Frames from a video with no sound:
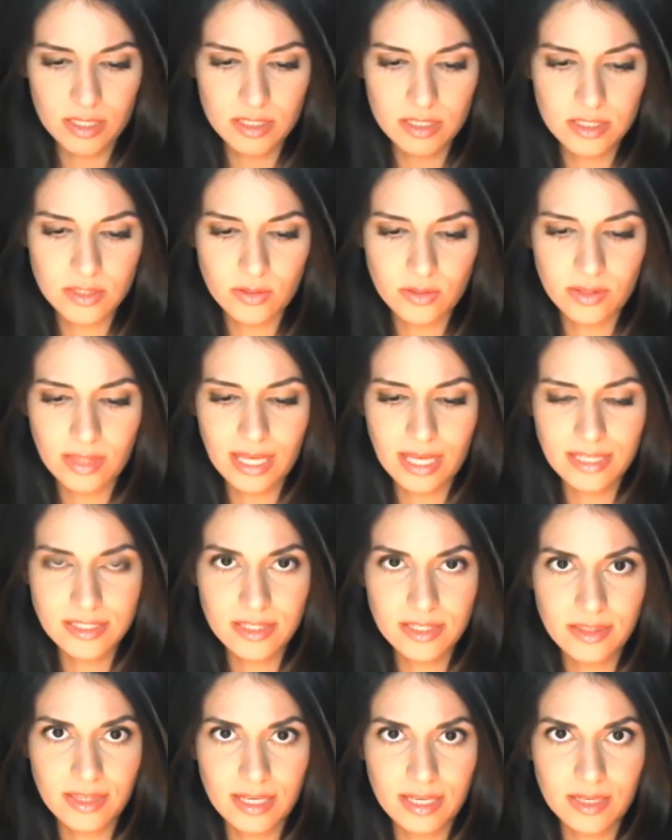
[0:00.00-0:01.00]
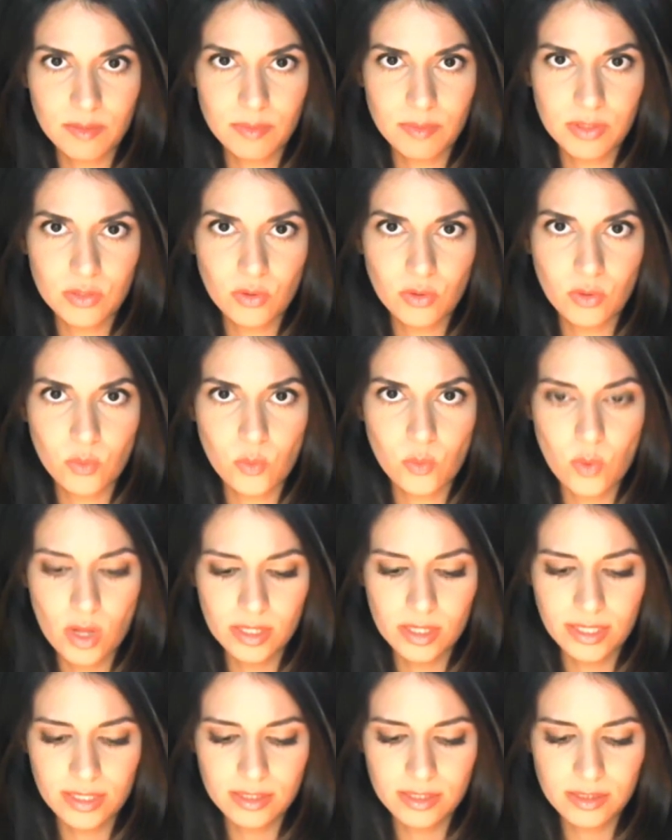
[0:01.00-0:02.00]
So that's the thing. Bitcoin
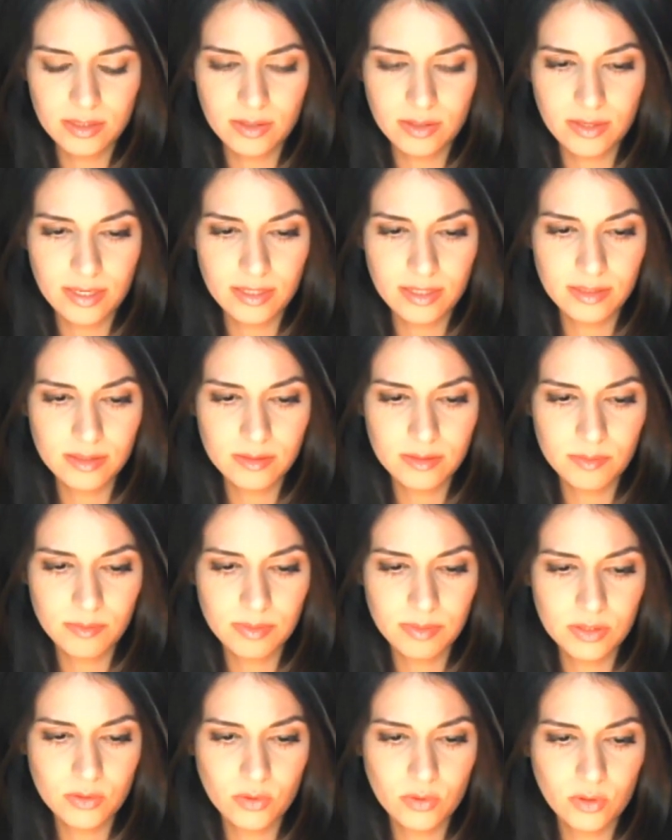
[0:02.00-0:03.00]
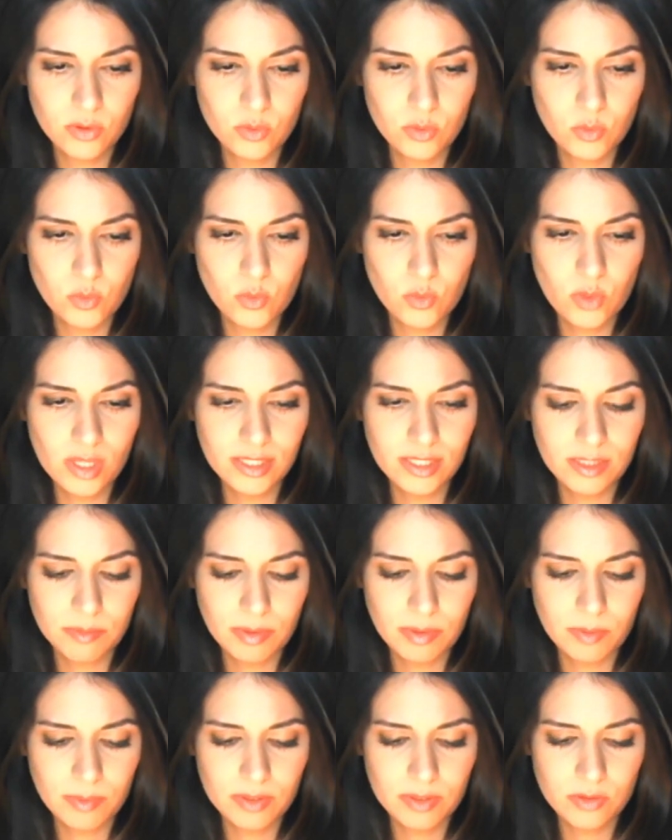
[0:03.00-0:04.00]
wallet. All right. Bitcoin wallet
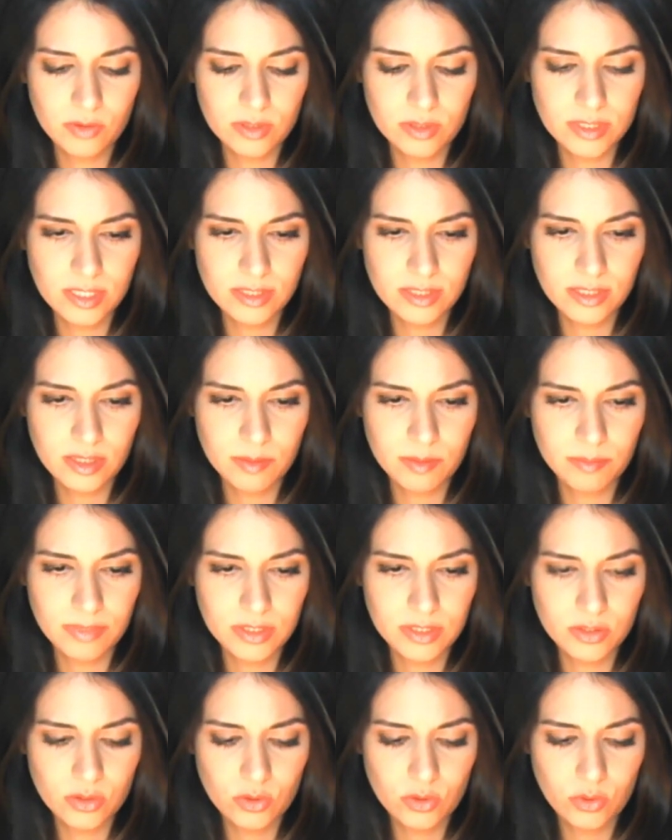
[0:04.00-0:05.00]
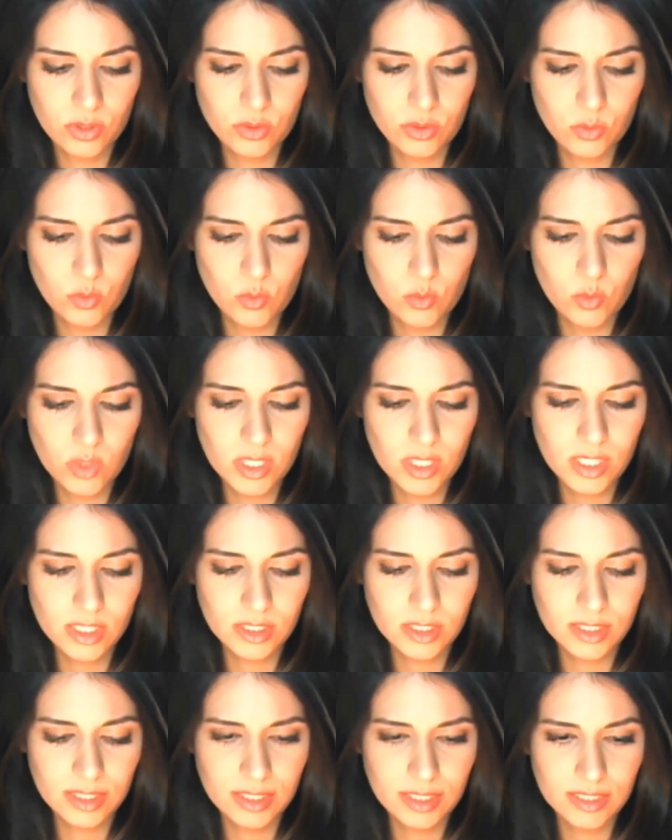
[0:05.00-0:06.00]
by Bitcoin.com. Bitcoin
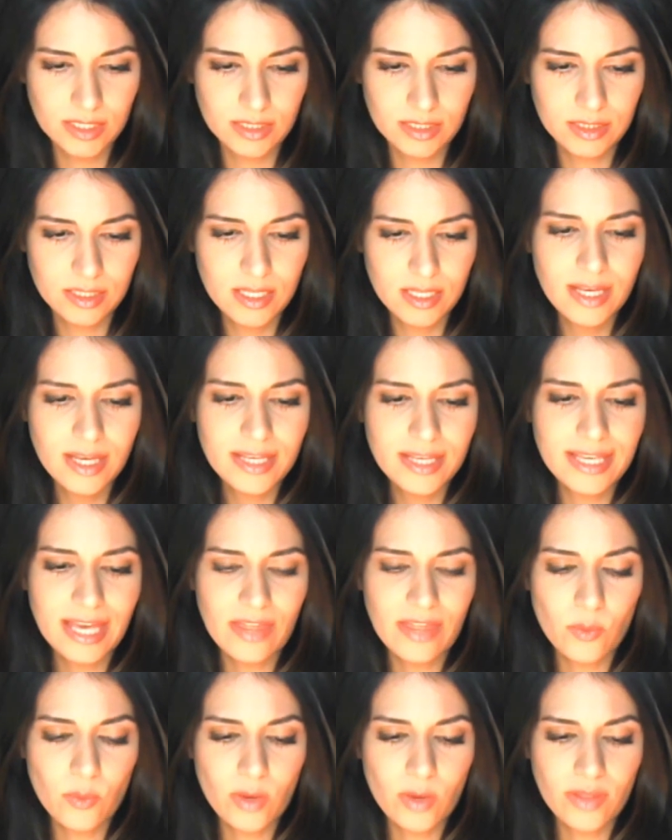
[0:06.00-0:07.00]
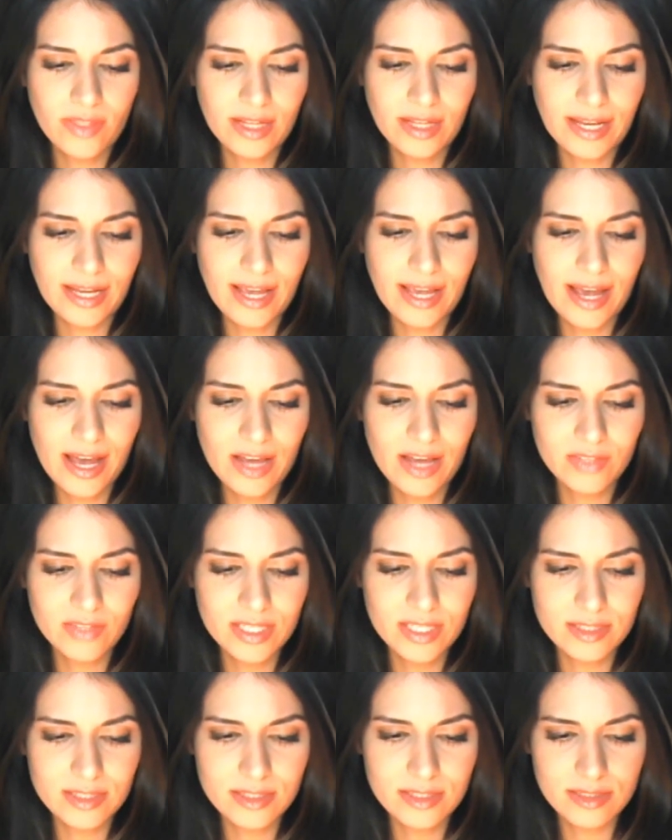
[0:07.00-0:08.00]
wallet. Yeah, the one that I have
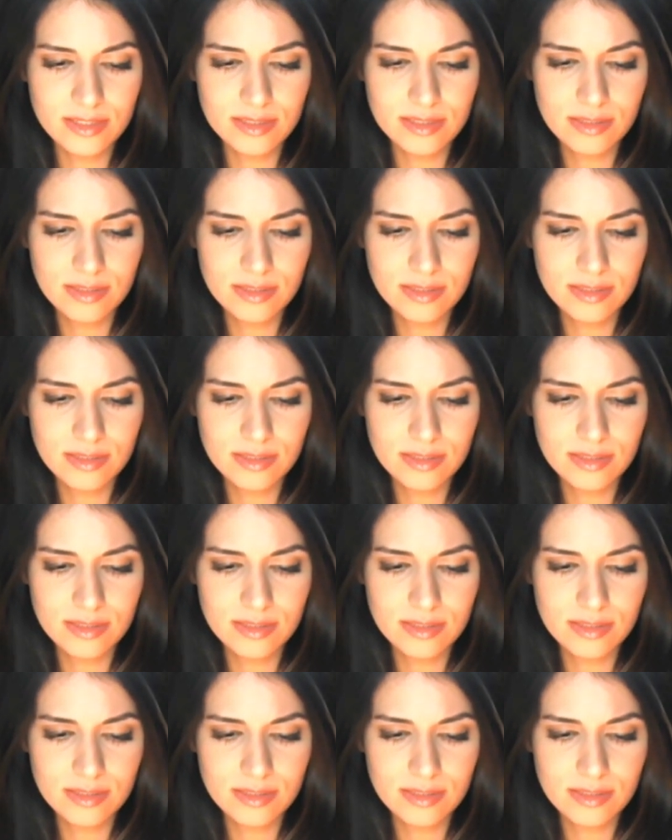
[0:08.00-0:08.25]
is